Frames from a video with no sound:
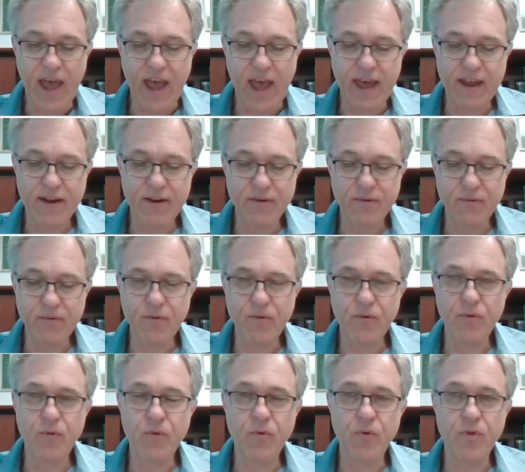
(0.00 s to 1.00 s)
And
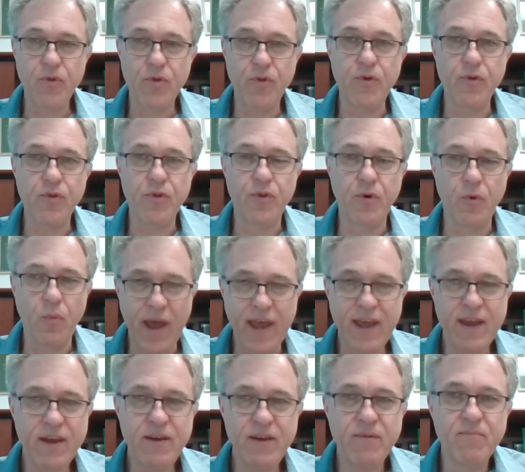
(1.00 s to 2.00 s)
the
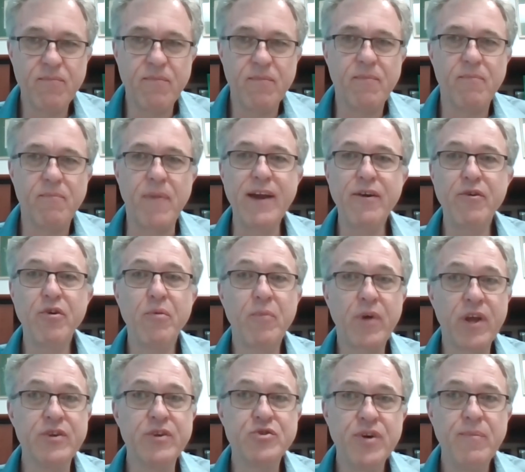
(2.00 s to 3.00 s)
way my
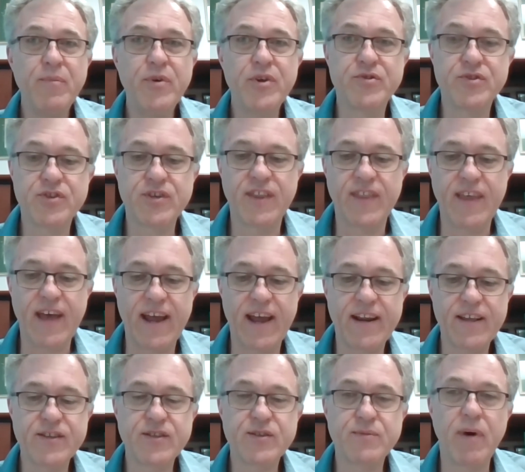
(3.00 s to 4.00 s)
group contributes to
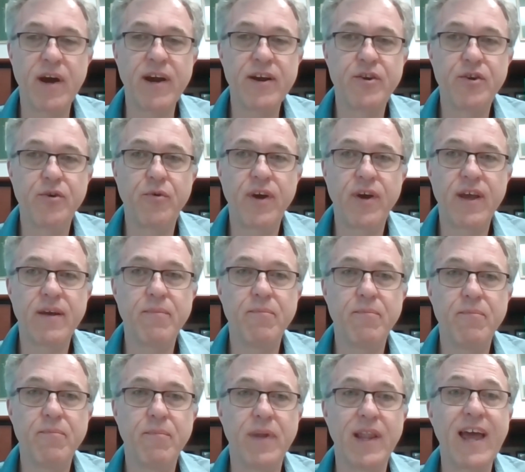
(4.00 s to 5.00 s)
that is by
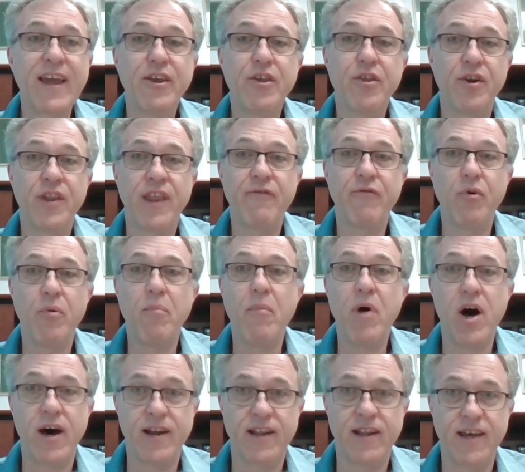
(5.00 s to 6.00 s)
doing molecular level
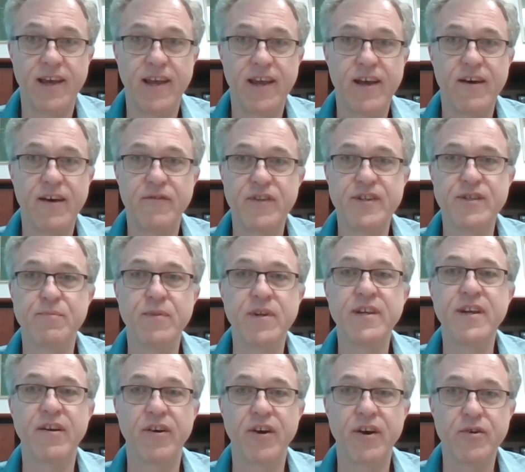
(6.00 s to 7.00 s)
modeling of these
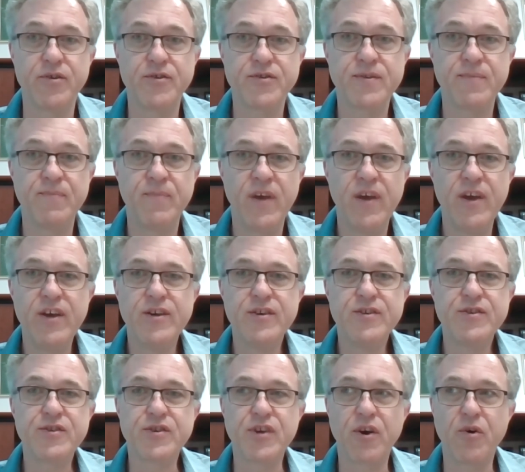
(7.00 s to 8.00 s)
materials.
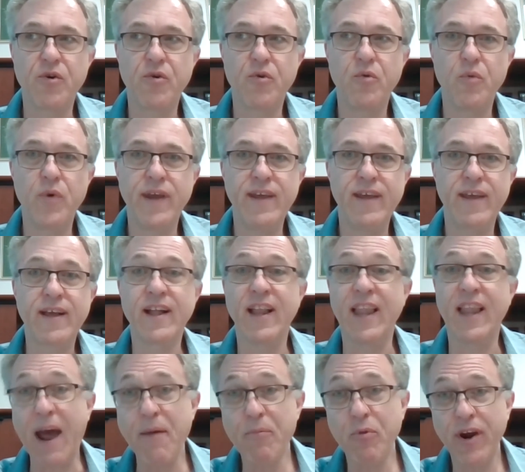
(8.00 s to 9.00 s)
So we
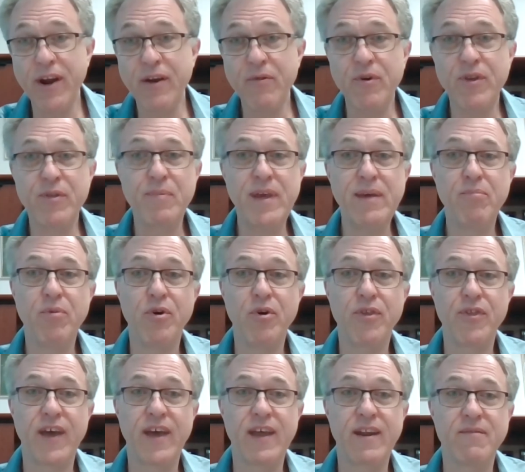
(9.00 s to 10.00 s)
collaborate with
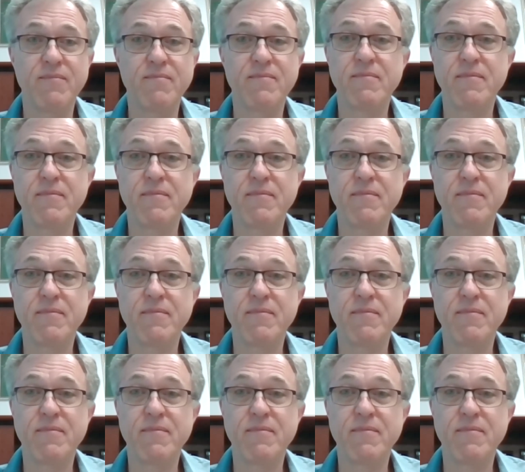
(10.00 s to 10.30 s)
people that